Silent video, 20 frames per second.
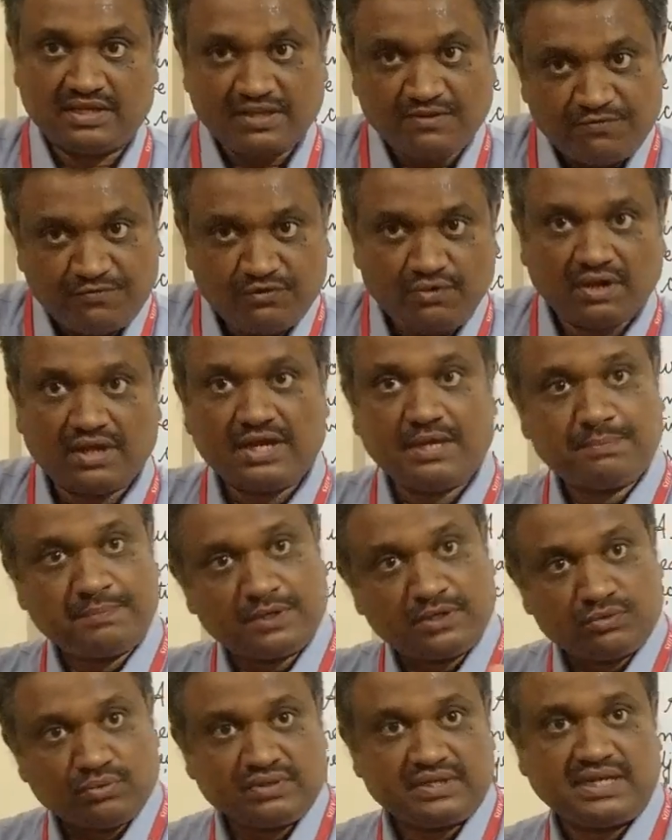If you are
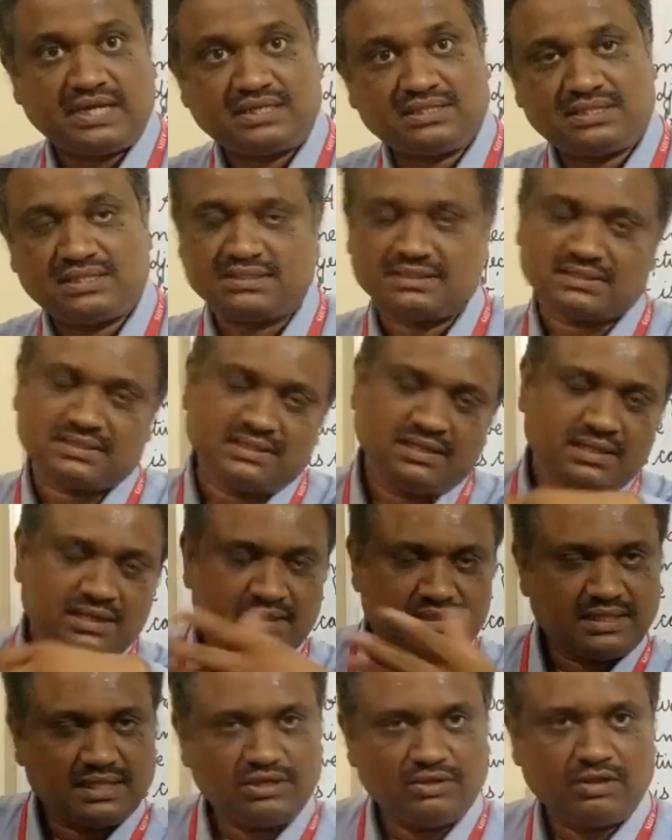able to get this,
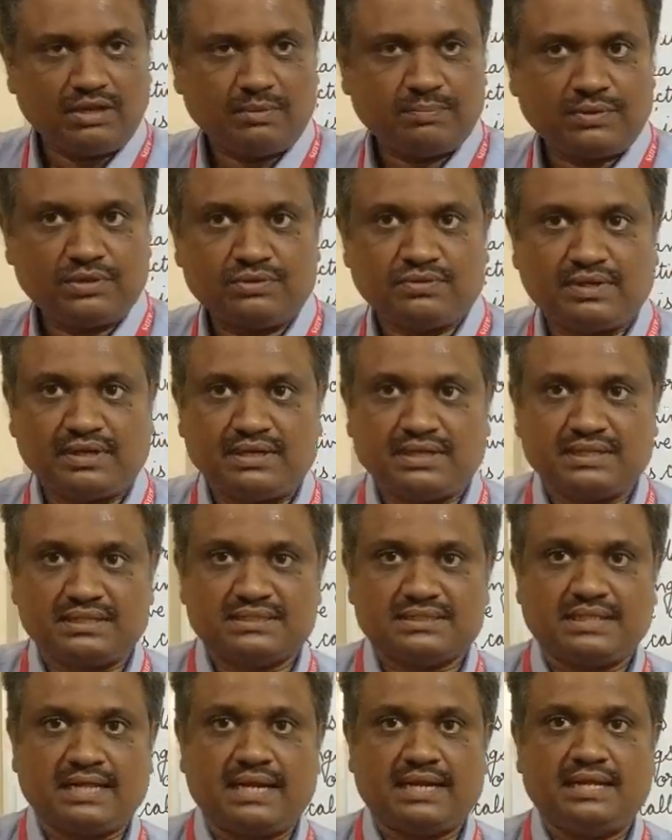then you are able to
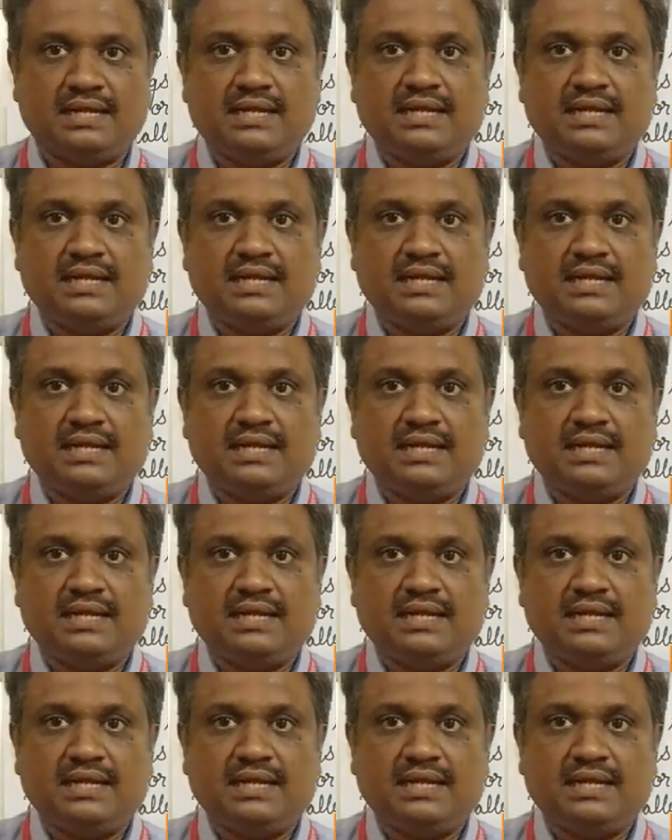understand.